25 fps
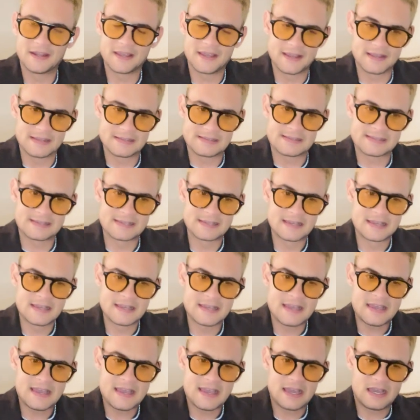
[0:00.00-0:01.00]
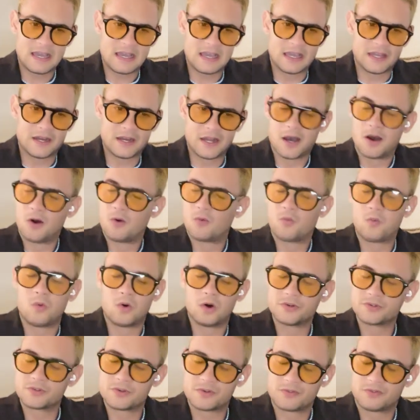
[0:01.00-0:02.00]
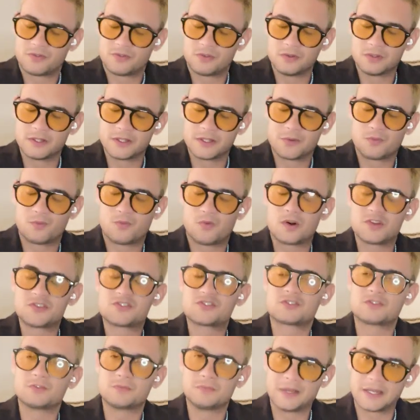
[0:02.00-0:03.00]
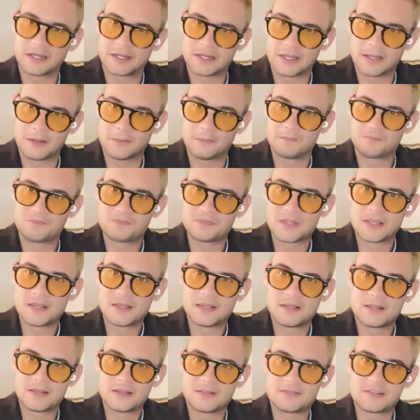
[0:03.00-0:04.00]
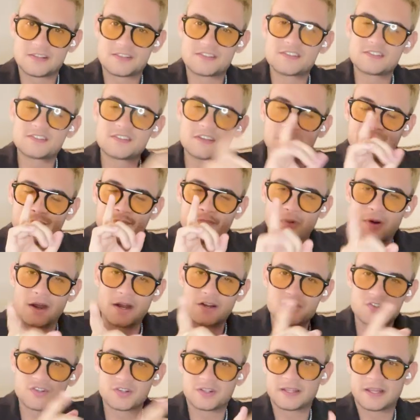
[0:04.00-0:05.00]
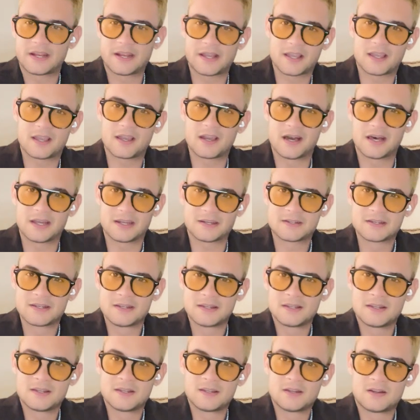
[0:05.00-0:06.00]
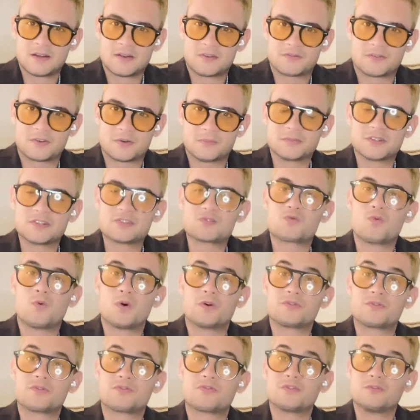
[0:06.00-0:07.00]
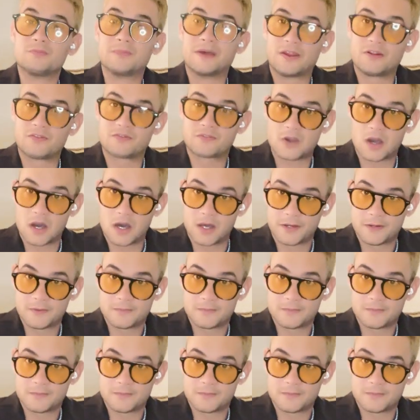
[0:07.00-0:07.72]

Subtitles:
is, and how wonderful it was to meet him. This is the impression that I got from this wonderful man of God.